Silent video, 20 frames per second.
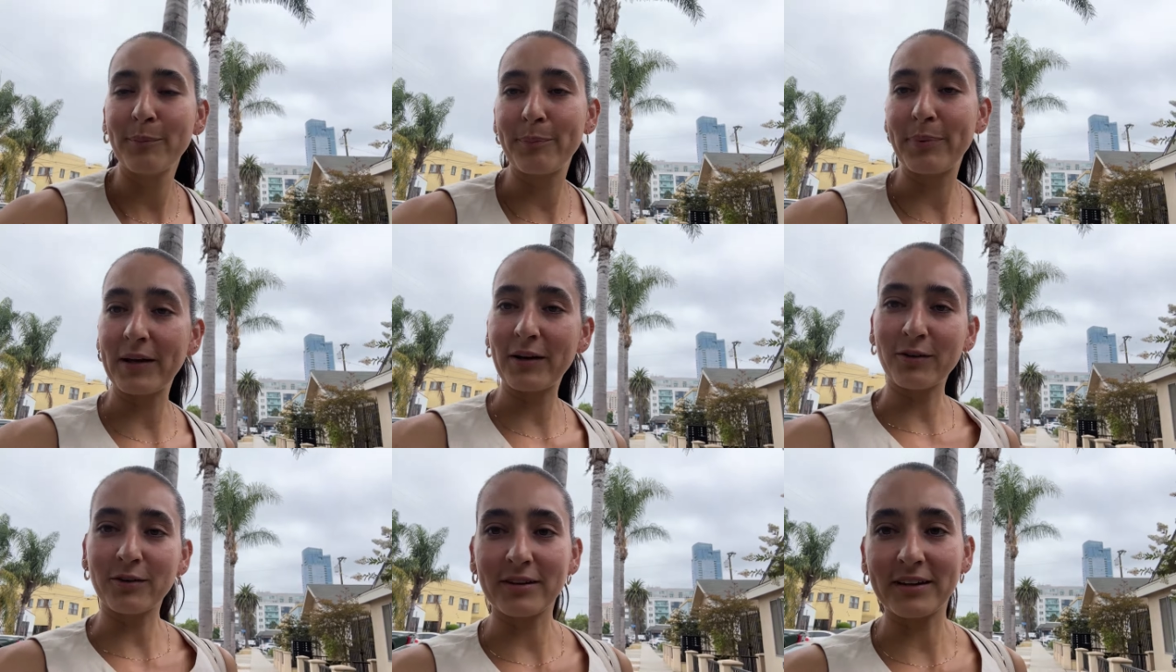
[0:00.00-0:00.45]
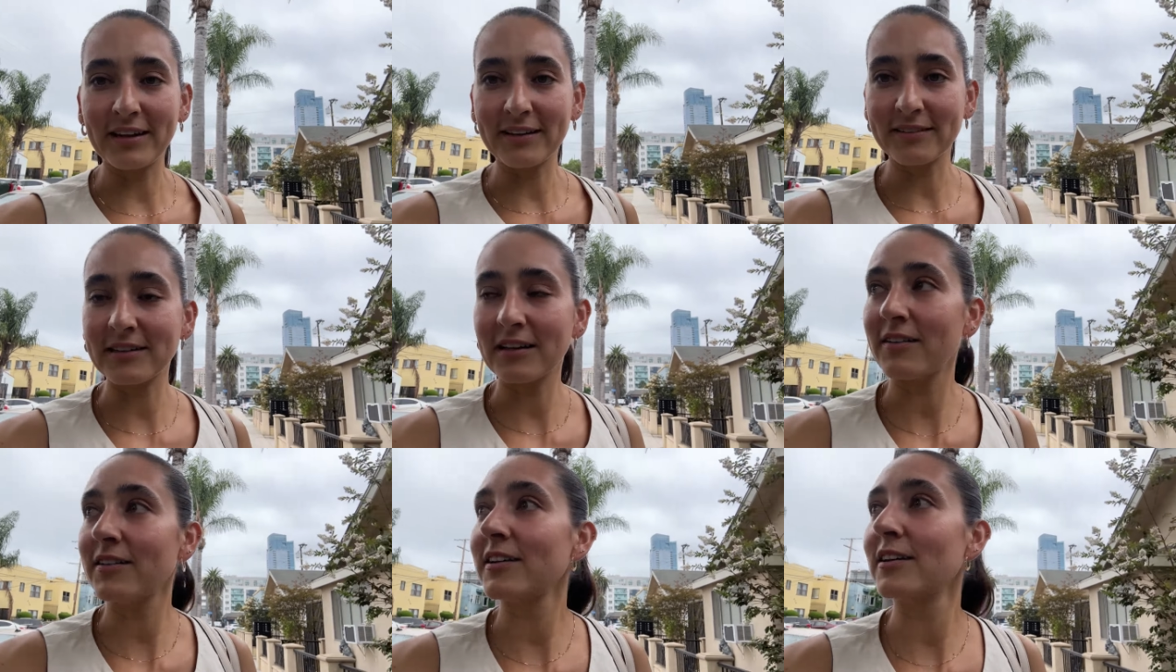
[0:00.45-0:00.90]
pero ya
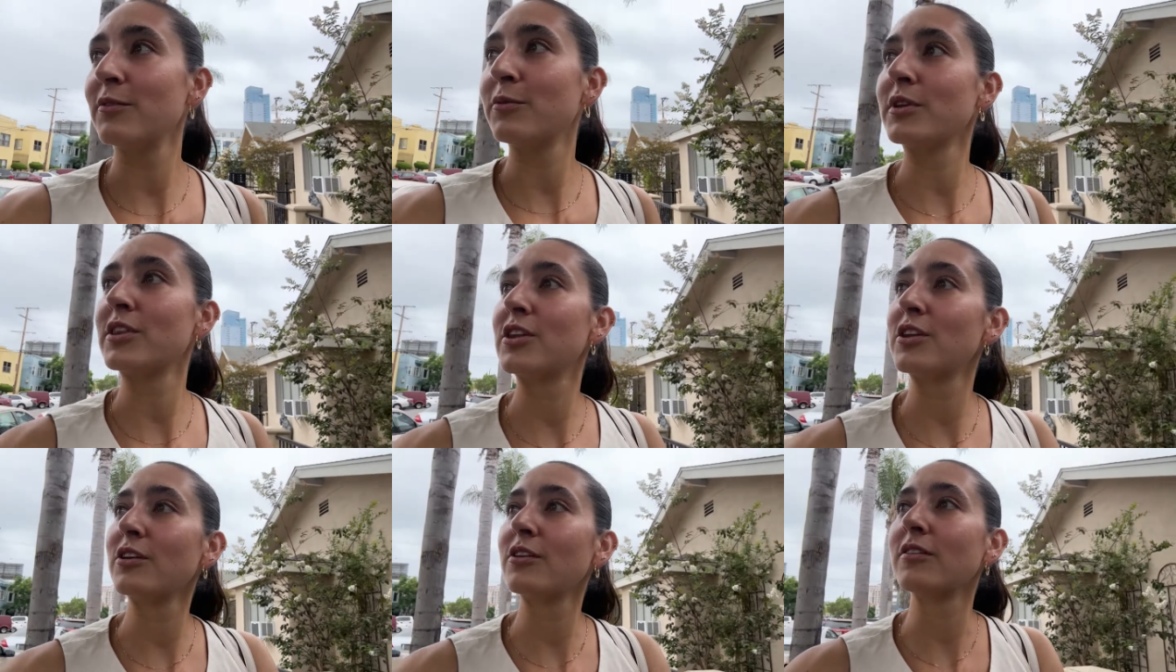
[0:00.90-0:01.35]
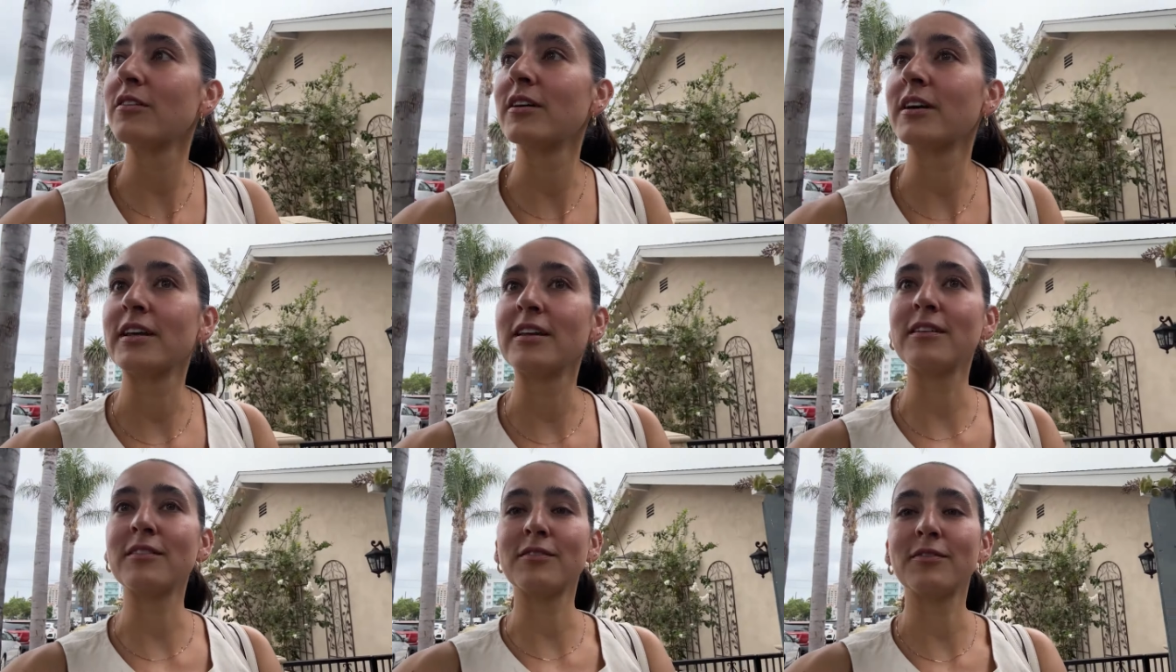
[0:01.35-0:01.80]
saben el wichito
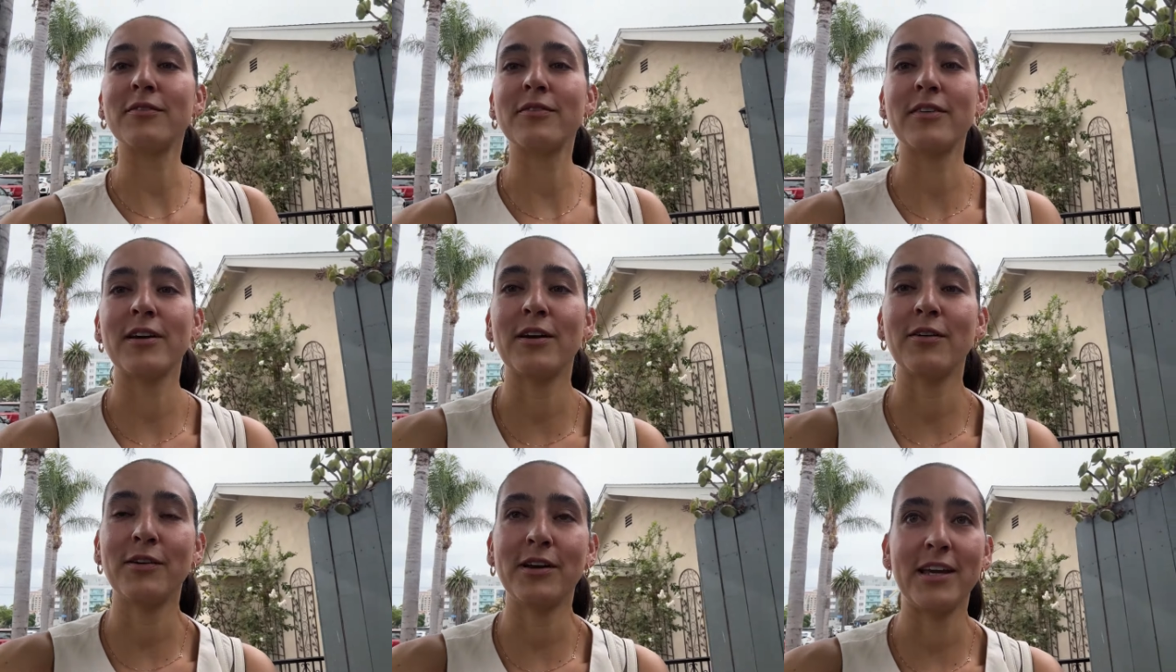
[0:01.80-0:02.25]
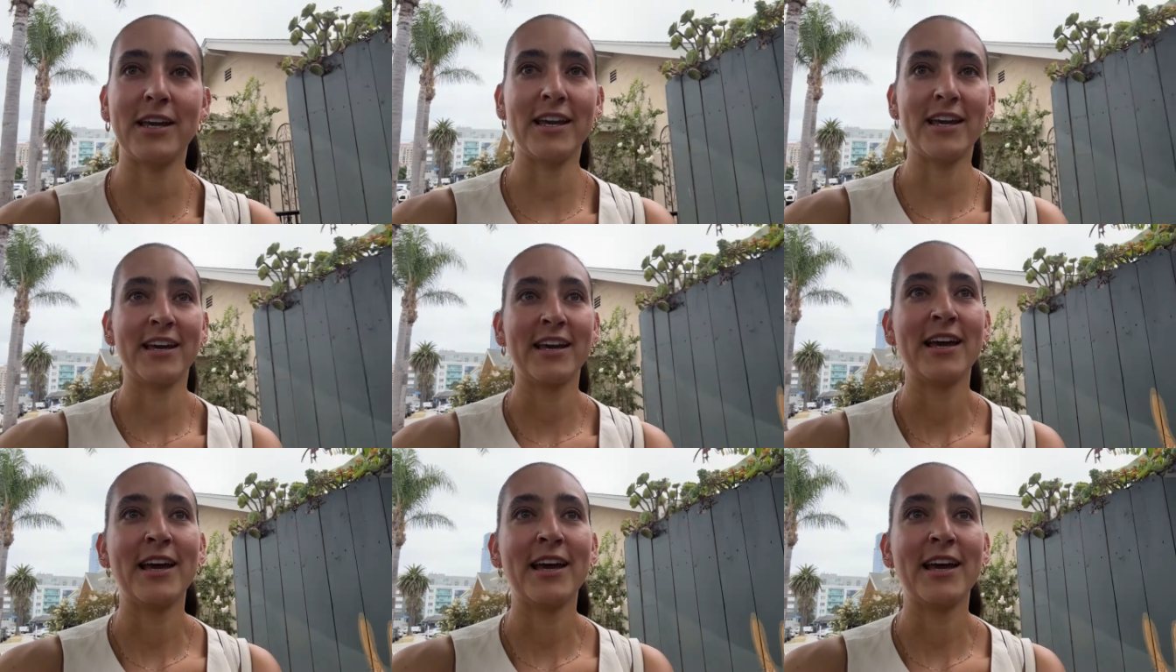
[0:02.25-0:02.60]
he's very